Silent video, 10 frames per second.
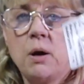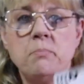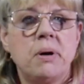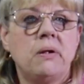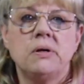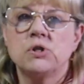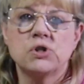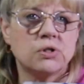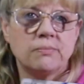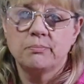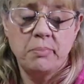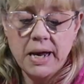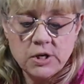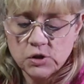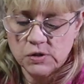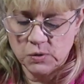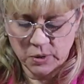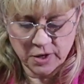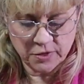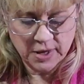embellish pages
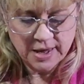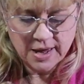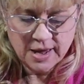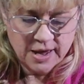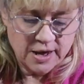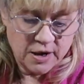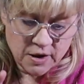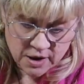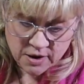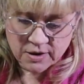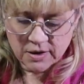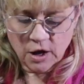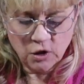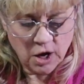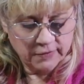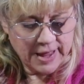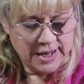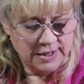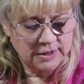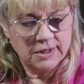with. Along
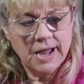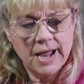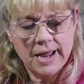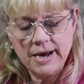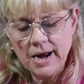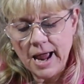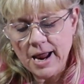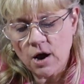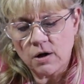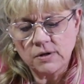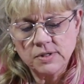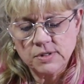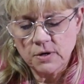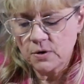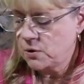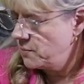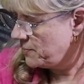that line, I also